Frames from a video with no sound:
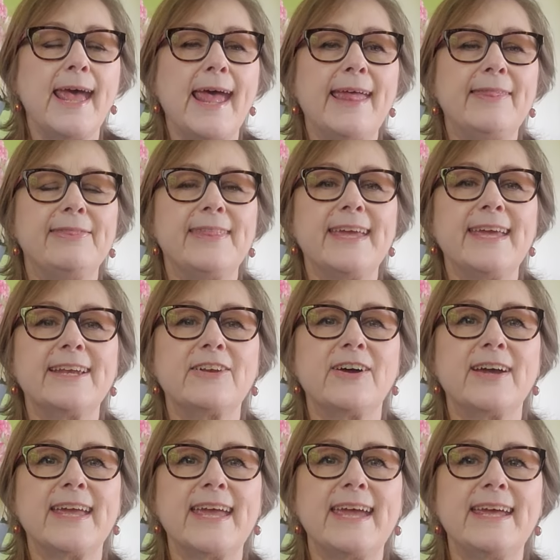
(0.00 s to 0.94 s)
And then
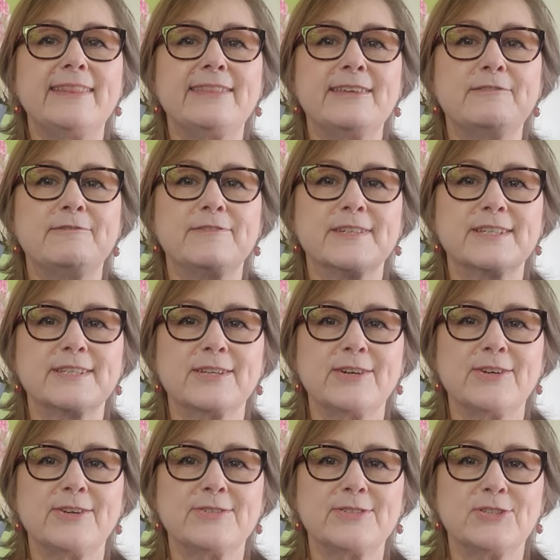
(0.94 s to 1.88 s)
I had the
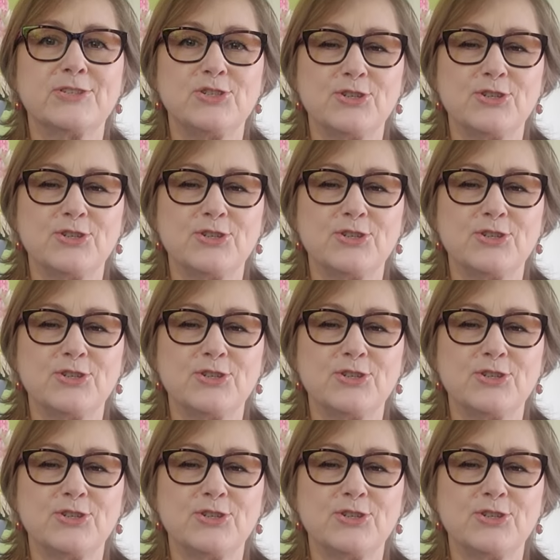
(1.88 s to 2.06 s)
viscose